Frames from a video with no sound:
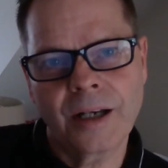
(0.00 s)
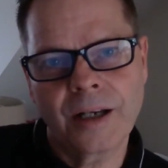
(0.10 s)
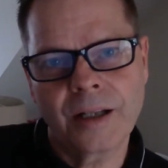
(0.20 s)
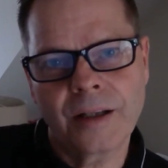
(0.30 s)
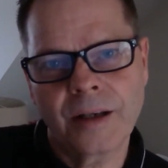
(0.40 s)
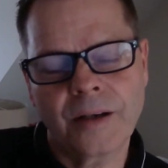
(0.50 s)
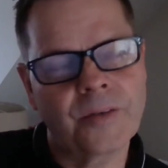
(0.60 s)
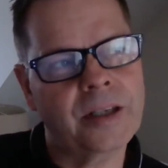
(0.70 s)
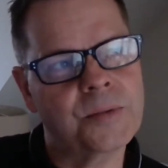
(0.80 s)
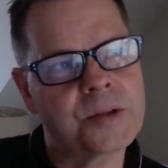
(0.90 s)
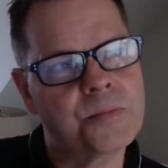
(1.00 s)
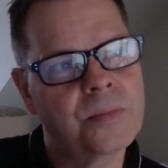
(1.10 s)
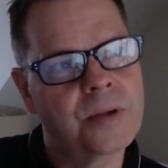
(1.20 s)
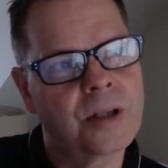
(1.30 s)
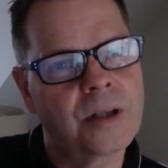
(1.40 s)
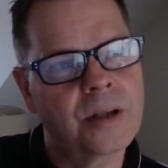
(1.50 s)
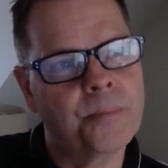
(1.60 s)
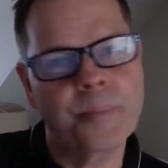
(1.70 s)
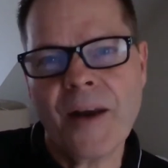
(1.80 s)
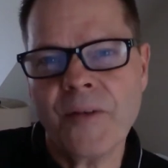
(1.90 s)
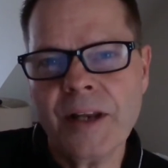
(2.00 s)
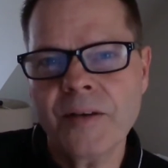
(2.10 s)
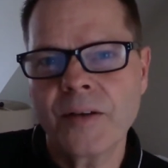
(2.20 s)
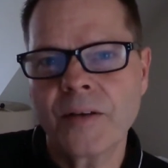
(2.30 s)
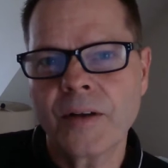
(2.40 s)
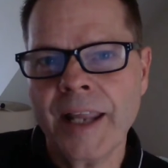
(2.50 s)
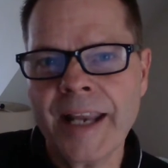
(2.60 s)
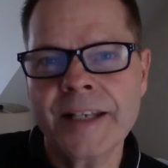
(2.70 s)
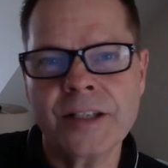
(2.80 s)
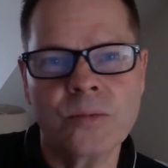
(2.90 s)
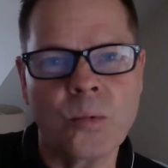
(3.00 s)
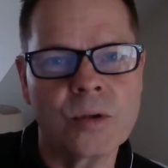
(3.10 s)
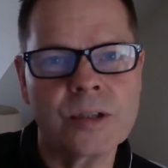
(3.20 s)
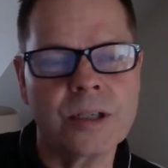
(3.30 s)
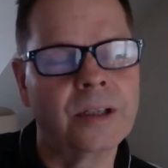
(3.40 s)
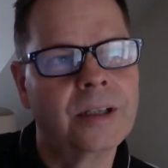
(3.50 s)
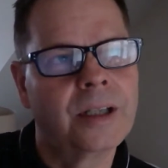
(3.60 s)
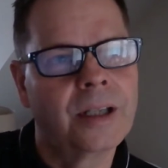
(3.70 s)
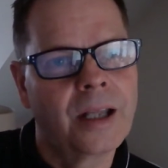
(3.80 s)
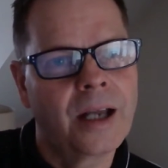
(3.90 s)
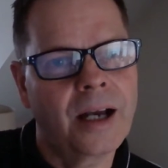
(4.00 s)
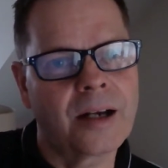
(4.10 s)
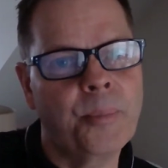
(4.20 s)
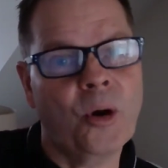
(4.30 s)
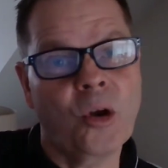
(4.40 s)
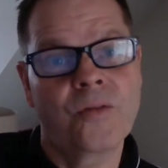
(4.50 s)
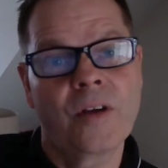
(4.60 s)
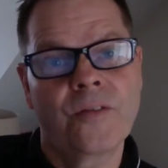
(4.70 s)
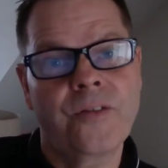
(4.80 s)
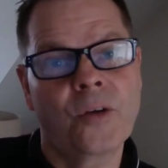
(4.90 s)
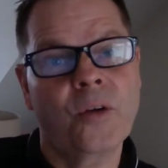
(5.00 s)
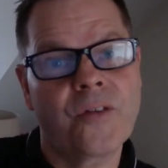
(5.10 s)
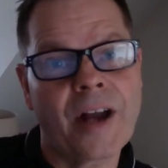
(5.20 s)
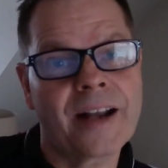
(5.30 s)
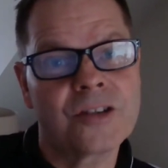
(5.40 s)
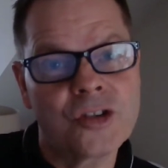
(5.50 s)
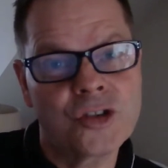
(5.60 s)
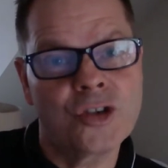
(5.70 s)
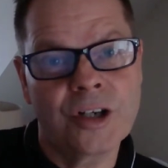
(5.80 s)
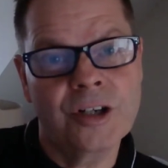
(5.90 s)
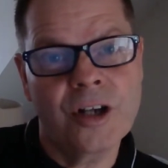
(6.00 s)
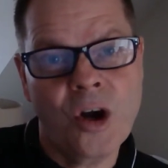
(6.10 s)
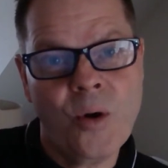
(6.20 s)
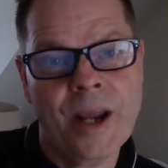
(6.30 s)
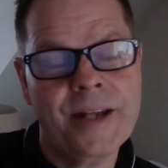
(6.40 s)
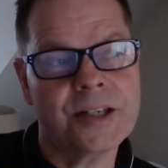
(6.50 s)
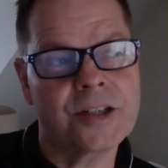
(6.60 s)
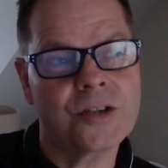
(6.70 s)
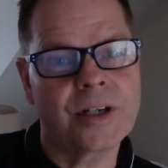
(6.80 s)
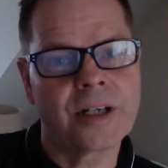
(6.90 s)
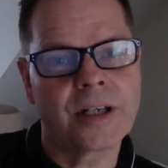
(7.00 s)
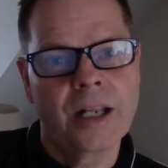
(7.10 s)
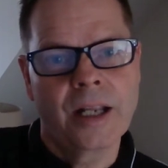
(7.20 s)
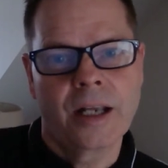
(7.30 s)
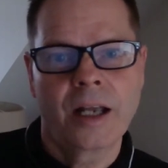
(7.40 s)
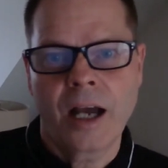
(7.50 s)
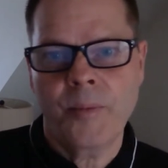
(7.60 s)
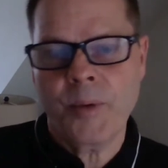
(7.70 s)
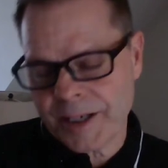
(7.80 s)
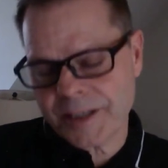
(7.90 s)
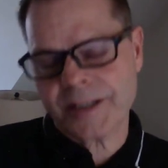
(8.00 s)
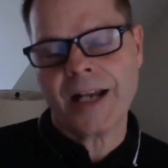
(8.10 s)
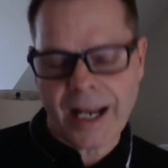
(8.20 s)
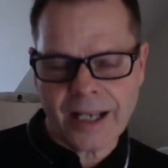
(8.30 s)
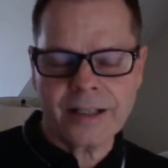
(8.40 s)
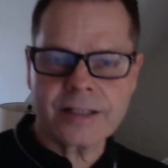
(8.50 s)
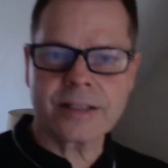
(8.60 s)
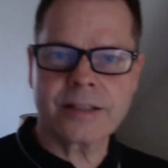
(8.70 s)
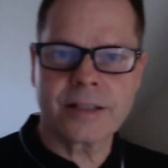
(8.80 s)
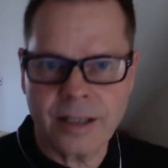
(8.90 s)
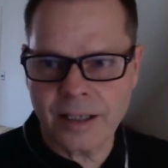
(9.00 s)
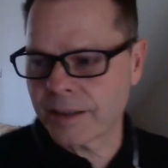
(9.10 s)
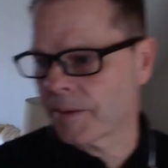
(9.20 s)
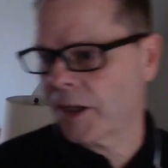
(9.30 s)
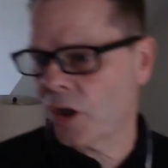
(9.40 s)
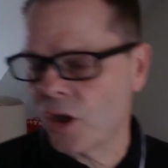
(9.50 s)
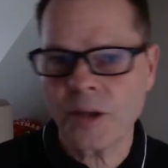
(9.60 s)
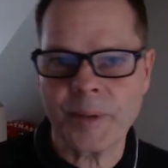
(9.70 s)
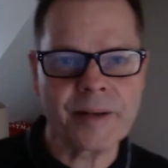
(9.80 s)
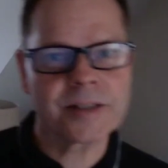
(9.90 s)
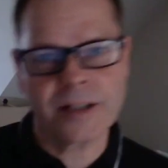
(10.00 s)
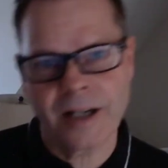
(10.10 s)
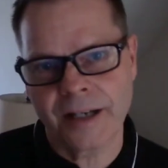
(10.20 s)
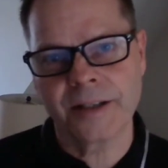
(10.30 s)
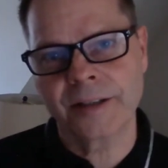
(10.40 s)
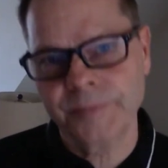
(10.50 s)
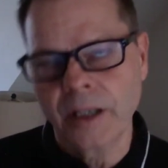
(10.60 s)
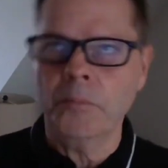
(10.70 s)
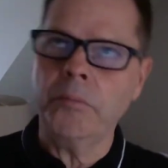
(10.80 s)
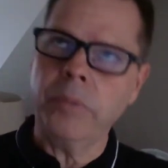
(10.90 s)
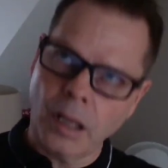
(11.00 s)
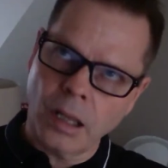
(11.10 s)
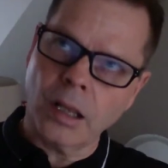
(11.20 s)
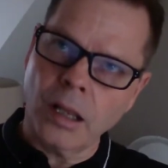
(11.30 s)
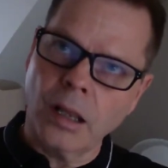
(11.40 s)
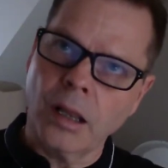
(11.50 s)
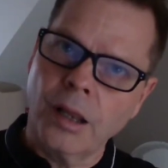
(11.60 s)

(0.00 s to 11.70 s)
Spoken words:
I think it was berry hinted water, and a bottle of full fat sugared Oasis drink. And we went and sat on the curb outside, bar.